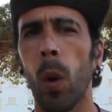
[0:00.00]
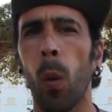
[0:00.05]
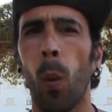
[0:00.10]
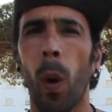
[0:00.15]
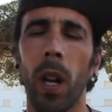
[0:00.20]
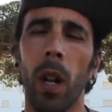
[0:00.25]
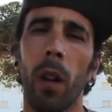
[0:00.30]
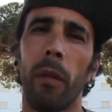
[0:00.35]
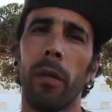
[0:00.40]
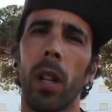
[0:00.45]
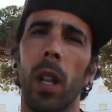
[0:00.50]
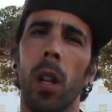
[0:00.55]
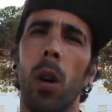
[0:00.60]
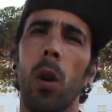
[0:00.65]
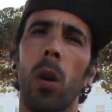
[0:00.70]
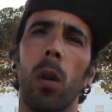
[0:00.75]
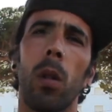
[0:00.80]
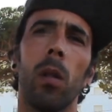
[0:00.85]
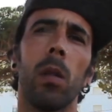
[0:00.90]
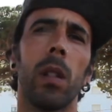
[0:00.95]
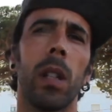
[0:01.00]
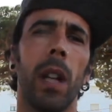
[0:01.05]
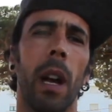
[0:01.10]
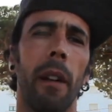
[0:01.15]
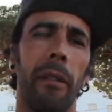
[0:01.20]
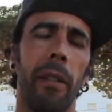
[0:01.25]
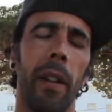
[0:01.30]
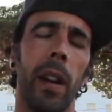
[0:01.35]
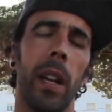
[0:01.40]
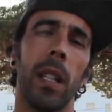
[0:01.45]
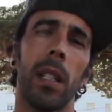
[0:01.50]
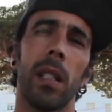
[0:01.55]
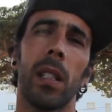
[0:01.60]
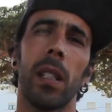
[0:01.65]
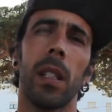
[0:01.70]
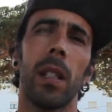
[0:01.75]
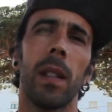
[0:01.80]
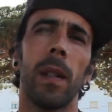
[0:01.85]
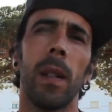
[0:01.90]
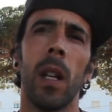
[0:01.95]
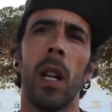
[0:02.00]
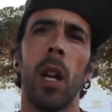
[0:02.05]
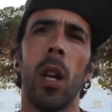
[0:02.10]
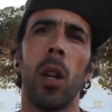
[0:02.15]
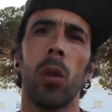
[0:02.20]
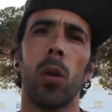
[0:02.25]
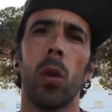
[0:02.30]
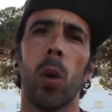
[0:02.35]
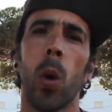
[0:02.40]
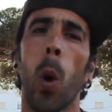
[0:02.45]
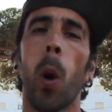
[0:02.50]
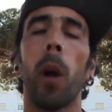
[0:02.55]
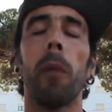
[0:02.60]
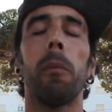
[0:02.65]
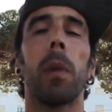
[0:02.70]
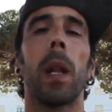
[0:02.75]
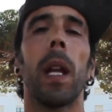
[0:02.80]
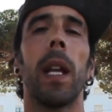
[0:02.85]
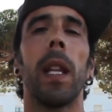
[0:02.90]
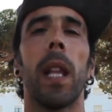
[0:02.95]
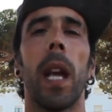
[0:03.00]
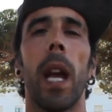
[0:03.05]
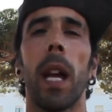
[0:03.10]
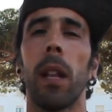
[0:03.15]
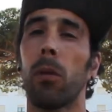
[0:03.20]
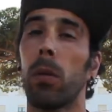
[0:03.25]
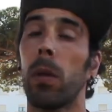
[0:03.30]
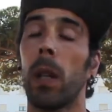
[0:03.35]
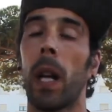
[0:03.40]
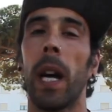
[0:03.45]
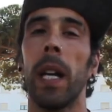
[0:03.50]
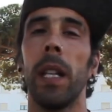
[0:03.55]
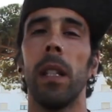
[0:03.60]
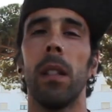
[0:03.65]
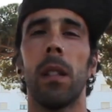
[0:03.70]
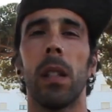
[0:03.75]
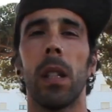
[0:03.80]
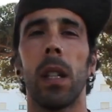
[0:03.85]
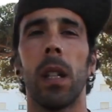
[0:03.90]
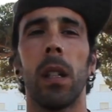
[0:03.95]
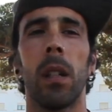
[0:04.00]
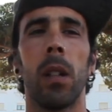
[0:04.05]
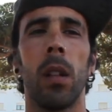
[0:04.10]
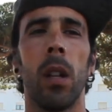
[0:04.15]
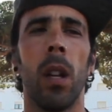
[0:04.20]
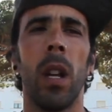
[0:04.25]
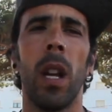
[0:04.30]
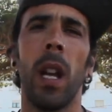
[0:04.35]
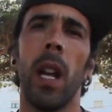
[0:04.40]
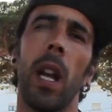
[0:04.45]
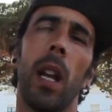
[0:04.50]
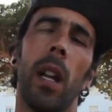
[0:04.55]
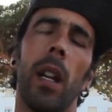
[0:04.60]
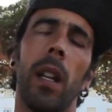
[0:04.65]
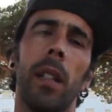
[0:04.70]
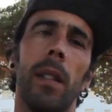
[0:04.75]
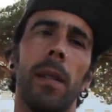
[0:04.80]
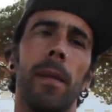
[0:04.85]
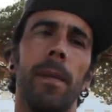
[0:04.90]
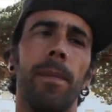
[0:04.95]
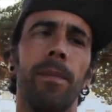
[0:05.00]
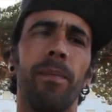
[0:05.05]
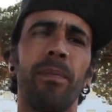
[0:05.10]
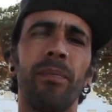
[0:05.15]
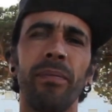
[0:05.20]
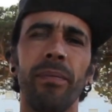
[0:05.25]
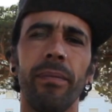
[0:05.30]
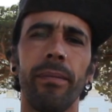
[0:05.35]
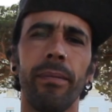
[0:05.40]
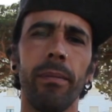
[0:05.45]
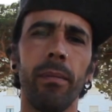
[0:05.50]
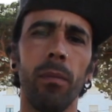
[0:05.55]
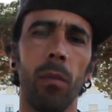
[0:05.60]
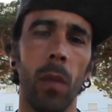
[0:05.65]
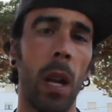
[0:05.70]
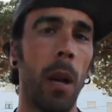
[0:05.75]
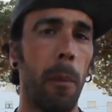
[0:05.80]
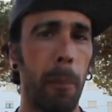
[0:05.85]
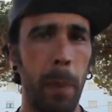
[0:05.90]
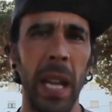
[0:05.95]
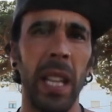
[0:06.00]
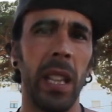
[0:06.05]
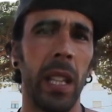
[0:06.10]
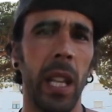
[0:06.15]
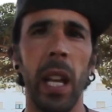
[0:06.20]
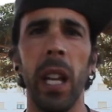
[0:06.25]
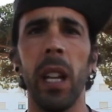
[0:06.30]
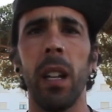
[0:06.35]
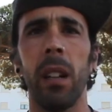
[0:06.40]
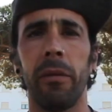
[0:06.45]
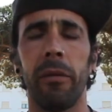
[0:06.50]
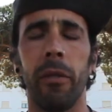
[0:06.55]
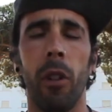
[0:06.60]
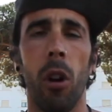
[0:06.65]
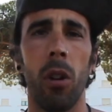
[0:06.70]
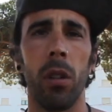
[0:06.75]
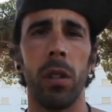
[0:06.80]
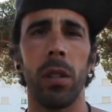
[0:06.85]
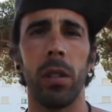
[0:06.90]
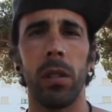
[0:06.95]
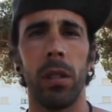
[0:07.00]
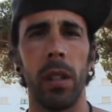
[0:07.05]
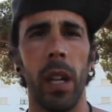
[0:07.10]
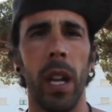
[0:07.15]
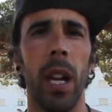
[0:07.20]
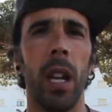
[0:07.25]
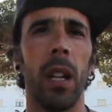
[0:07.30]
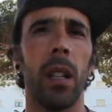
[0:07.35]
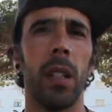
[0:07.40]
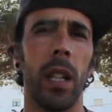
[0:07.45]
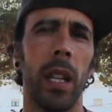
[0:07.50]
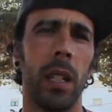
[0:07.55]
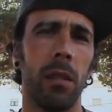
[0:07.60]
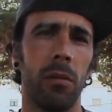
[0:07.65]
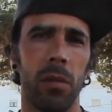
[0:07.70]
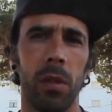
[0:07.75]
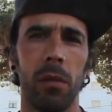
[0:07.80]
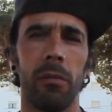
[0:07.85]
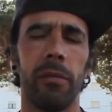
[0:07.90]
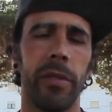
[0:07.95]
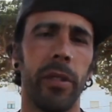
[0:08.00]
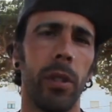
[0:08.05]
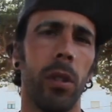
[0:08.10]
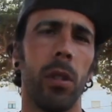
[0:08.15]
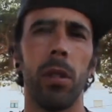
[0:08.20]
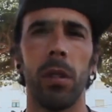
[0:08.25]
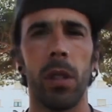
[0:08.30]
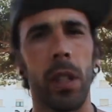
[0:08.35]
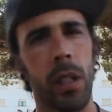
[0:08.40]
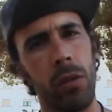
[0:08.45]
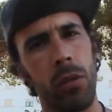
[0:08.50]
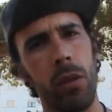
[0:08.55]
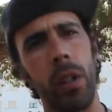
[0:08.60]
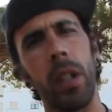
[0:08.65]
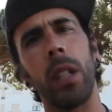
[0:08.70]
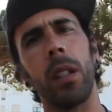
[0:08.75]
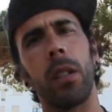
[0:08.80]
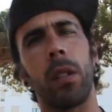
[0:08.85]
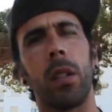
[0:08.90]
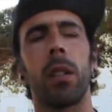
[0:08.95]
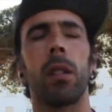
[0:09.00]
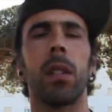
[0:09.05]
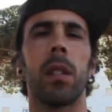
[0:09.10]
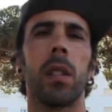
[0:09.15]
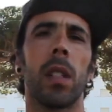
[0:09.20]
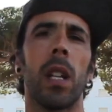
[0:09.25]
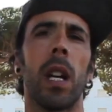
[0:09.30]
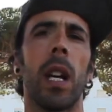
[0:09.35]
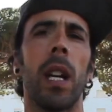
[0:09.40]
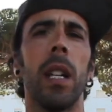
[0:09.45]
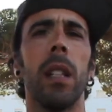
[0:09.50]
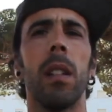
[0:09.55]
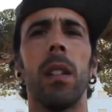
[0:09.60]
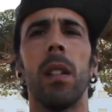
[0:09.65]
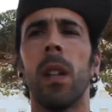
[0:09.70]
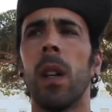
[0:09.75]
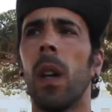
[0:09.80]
one of the local cafes to go and play there tonight. And a paid gig, of course, yeah, and some food and drinks on the side.